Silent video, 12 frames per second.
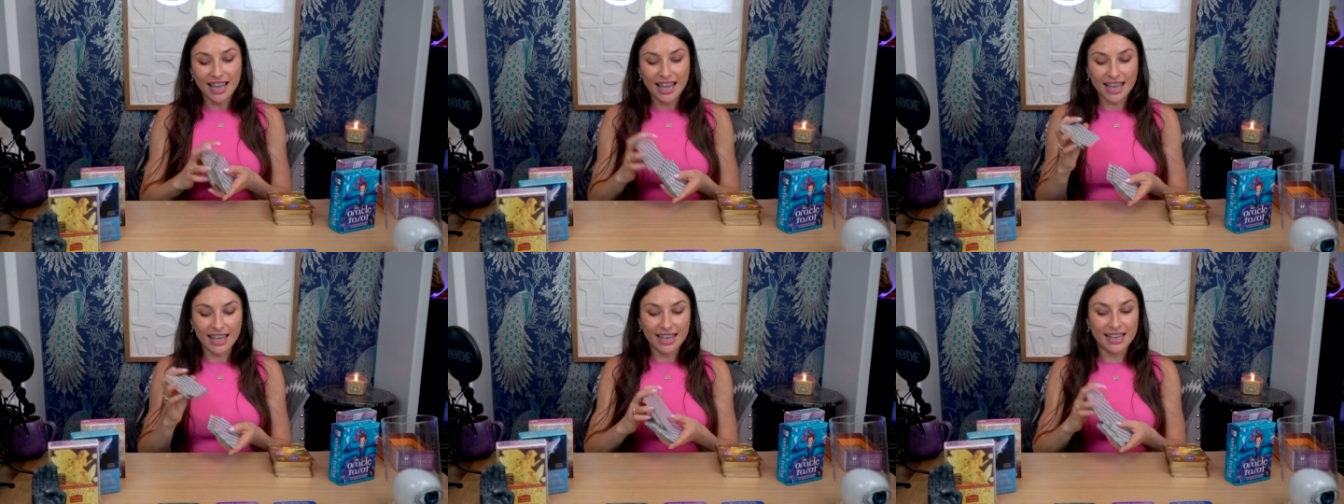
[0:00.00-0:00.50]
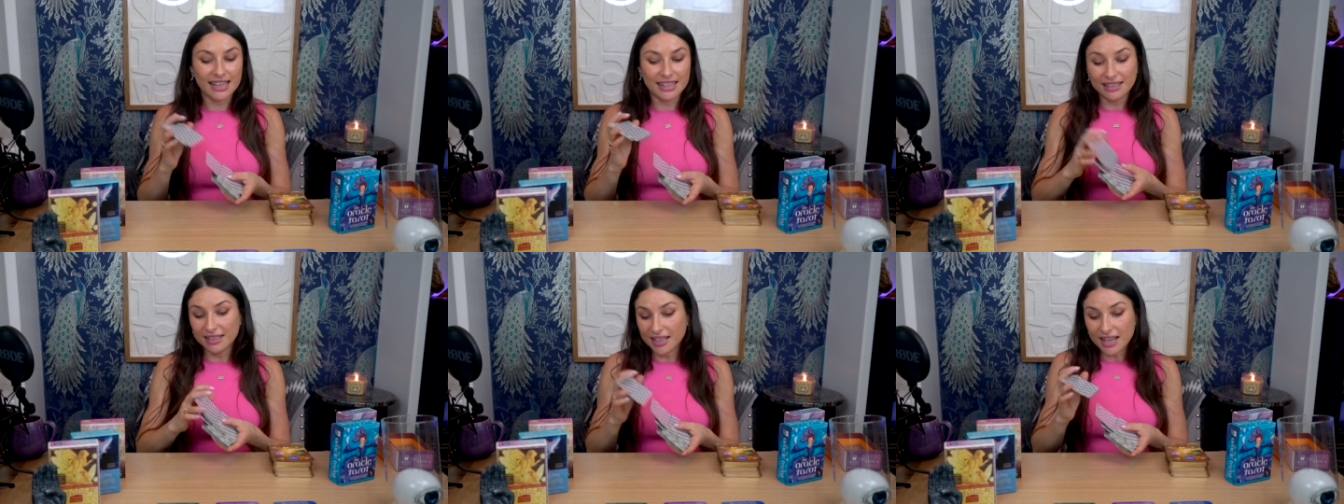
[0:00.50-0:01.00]

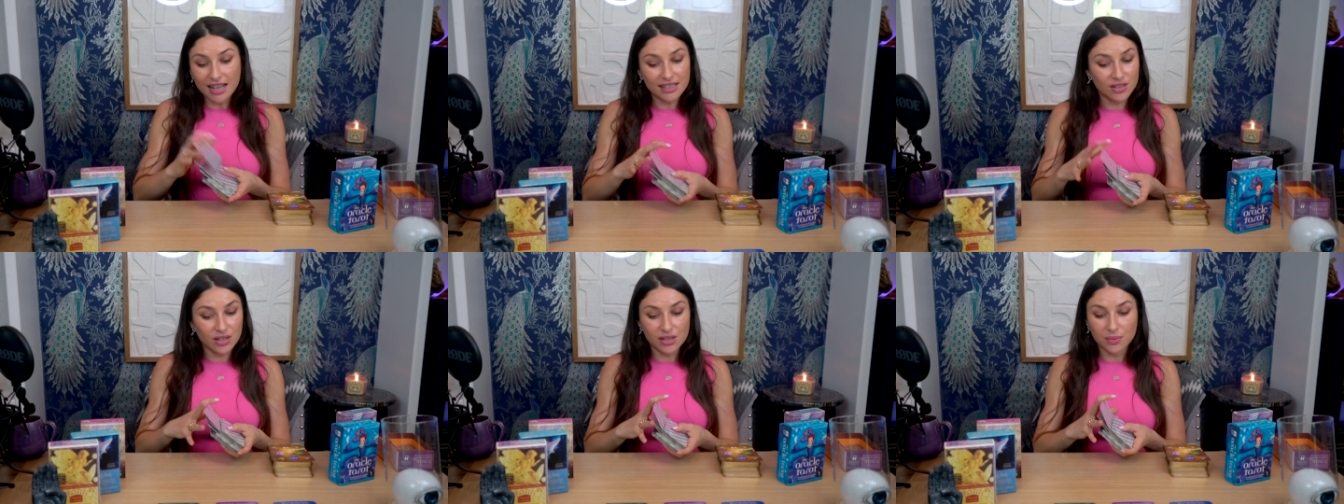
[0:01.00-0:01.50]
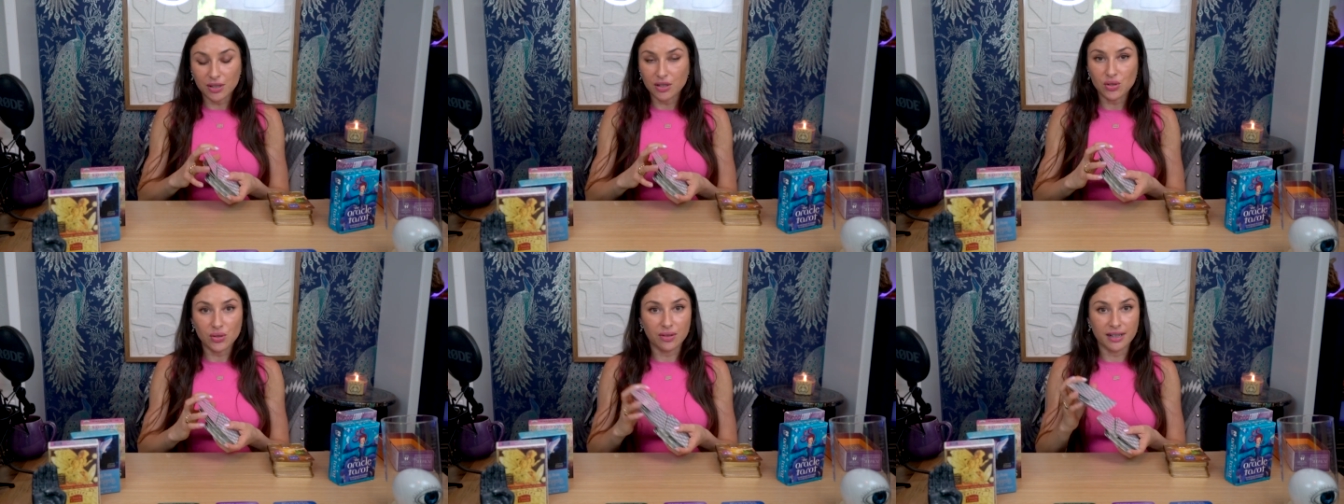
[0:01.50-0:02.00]
And the cards are just
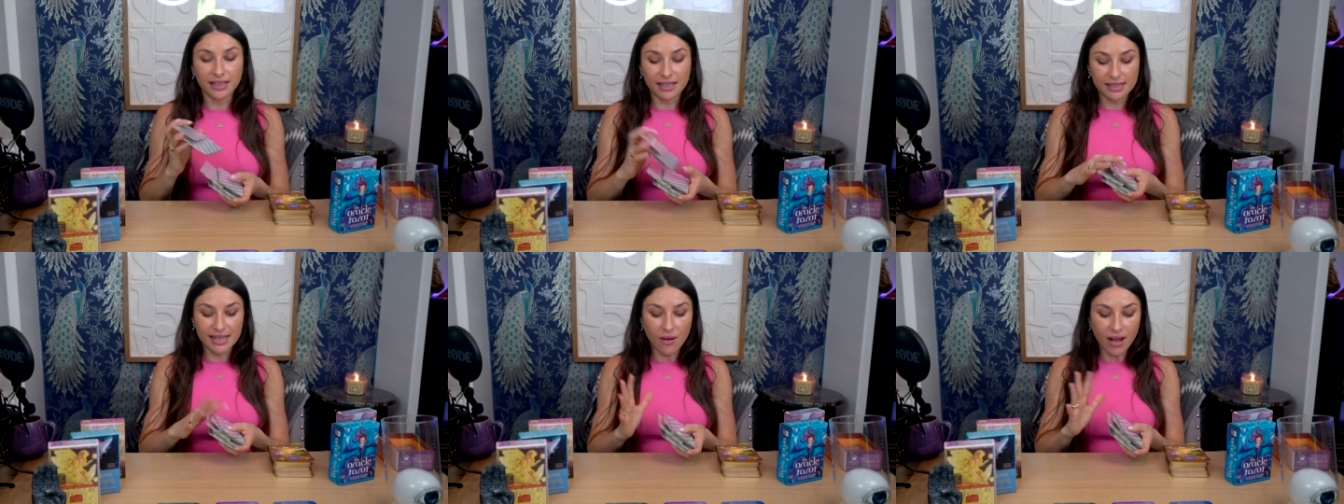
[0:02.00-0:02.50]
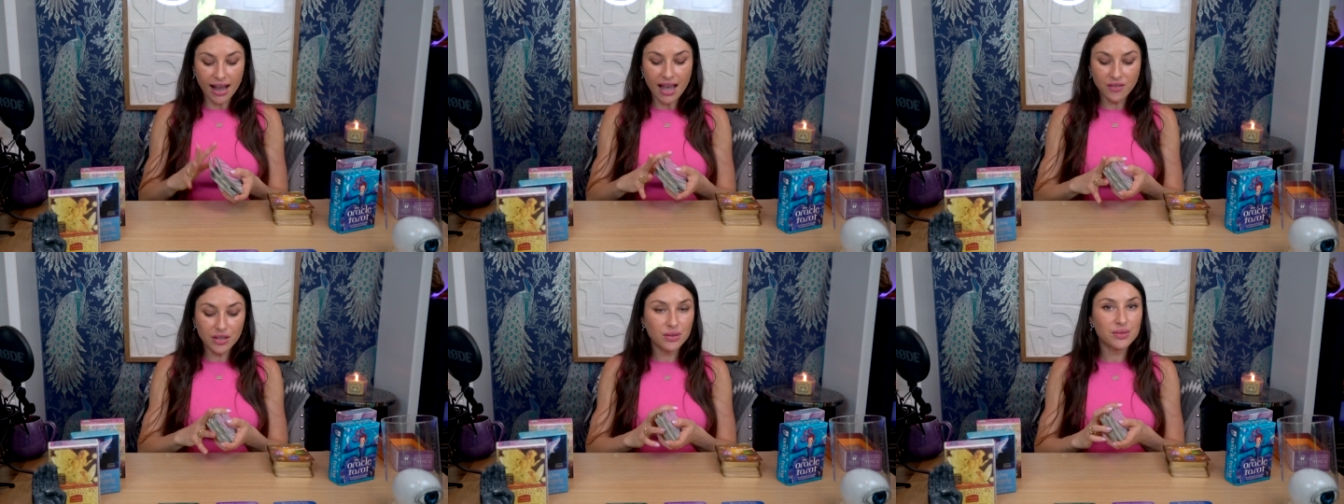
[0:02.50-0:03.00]
reassuring this. Now, I
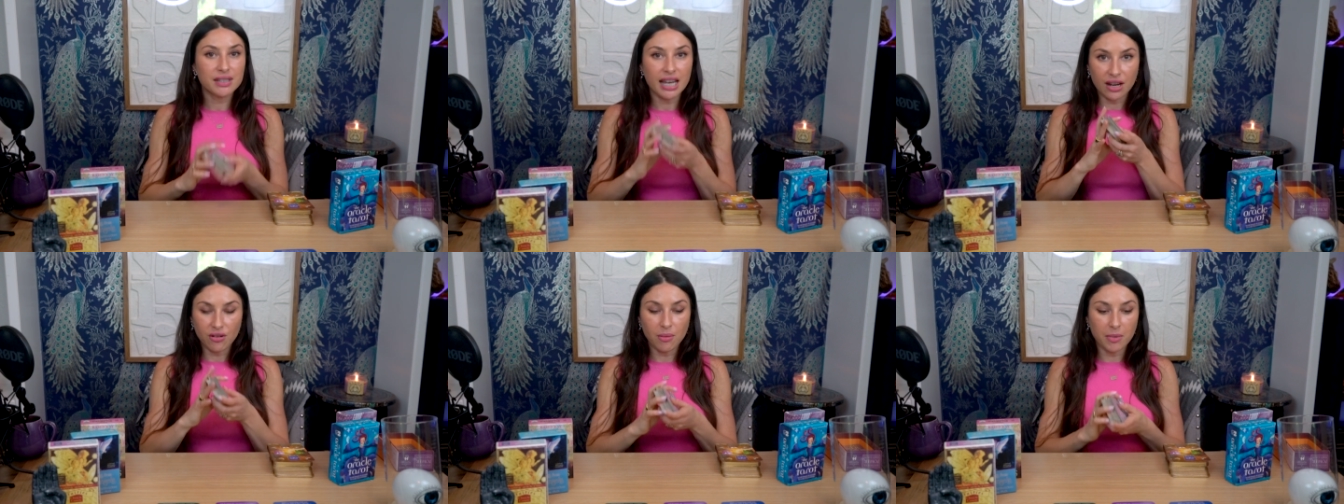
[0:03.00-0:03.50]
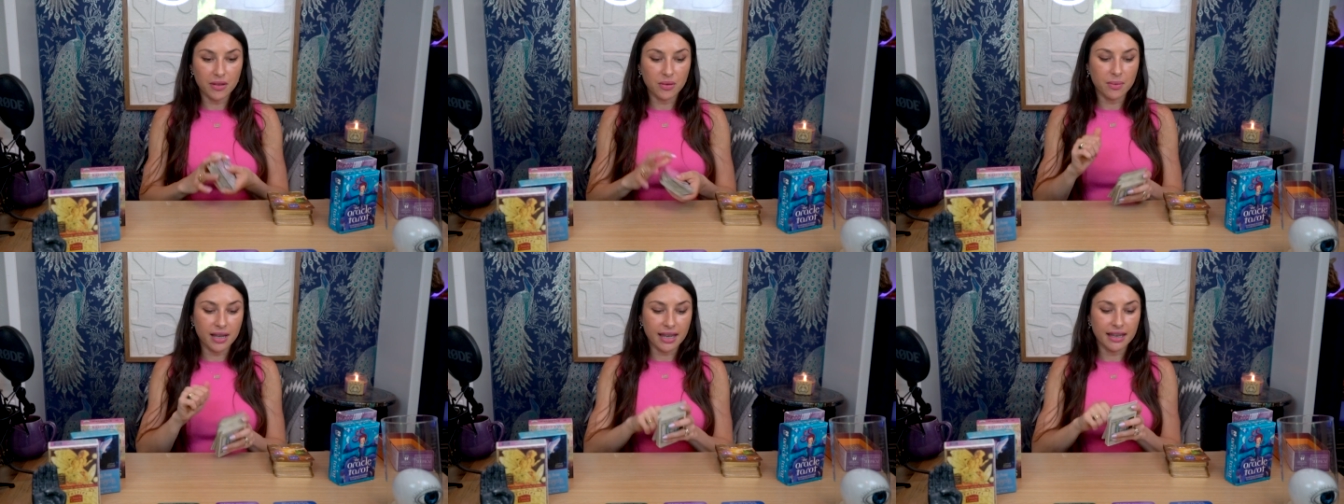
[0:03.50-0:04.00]
haven't used tarot, by the
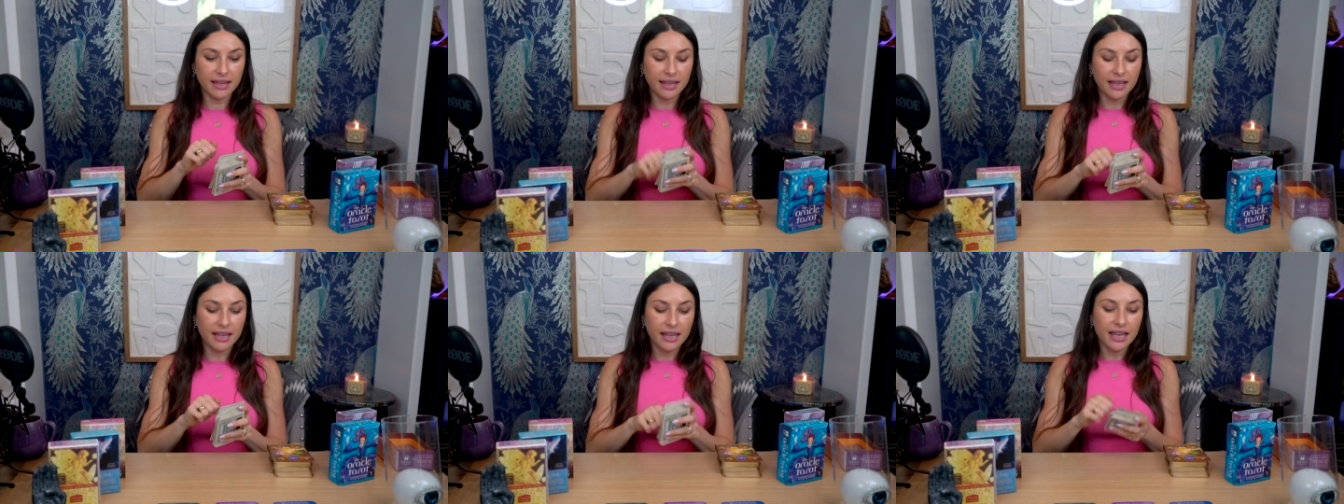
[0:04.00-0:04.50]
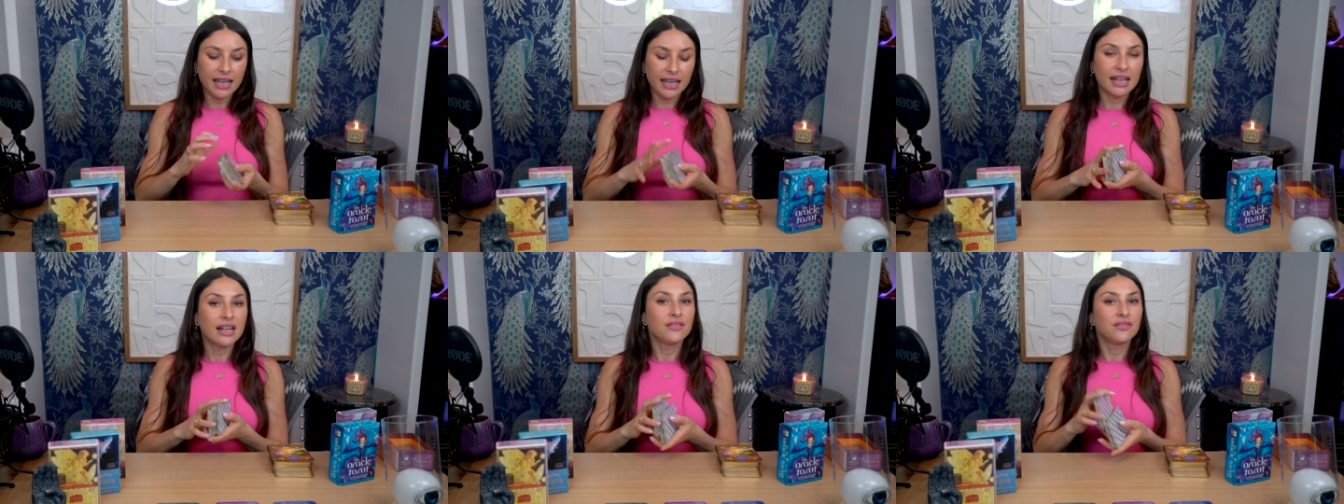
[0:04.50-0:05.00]
way,
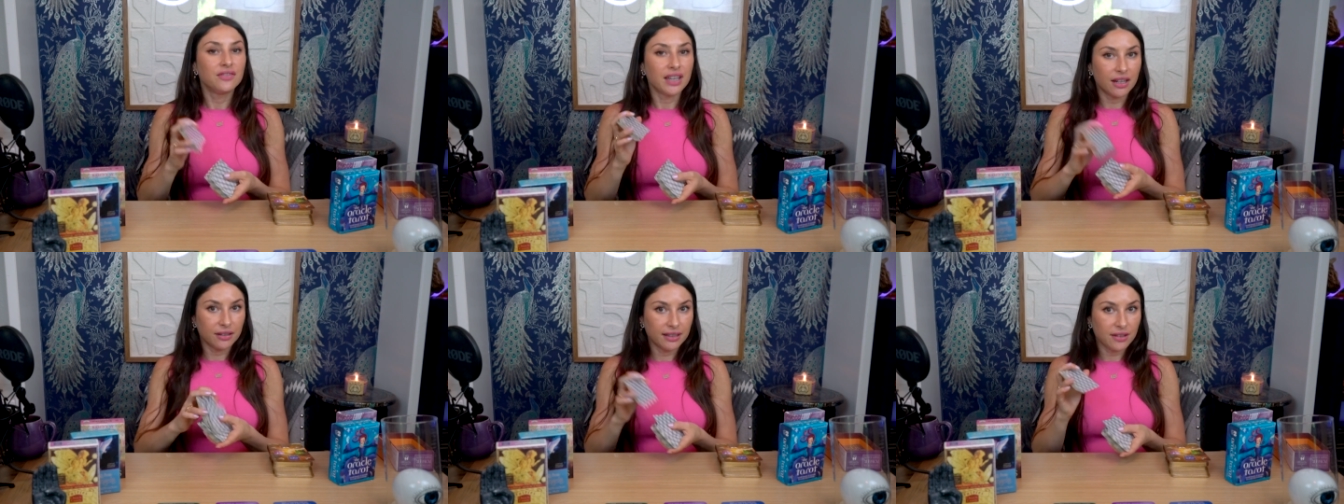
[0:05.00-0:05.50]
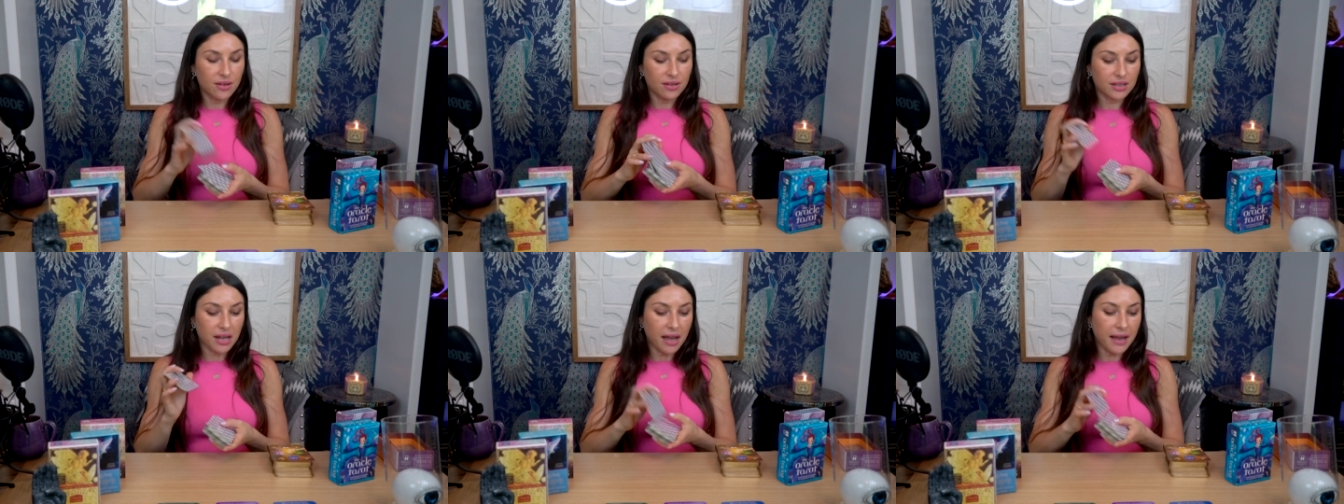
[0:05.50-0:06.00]
in a very long
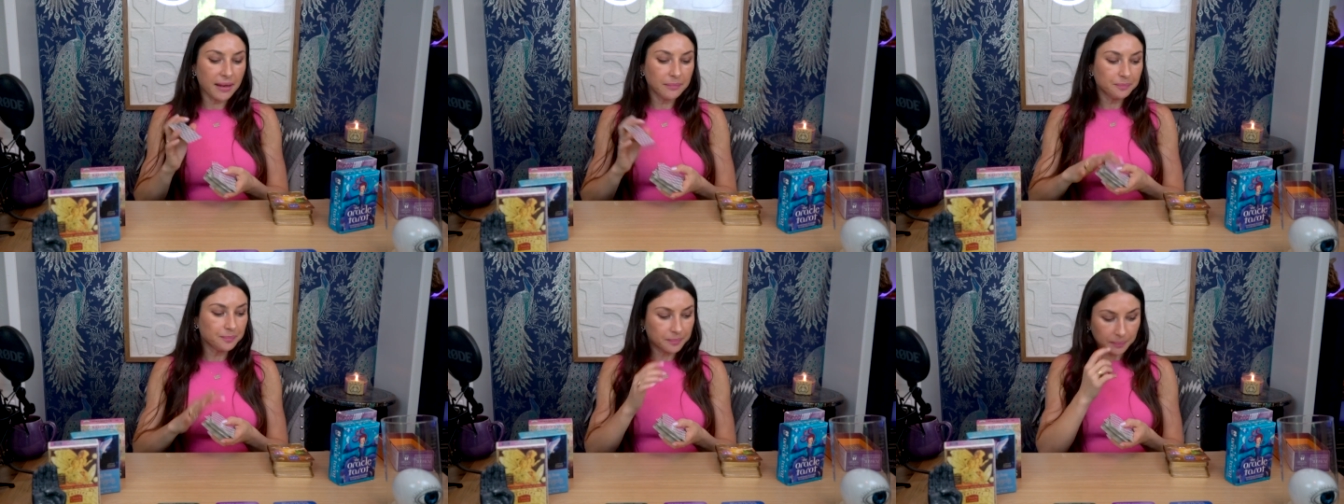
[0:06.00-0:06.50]
time.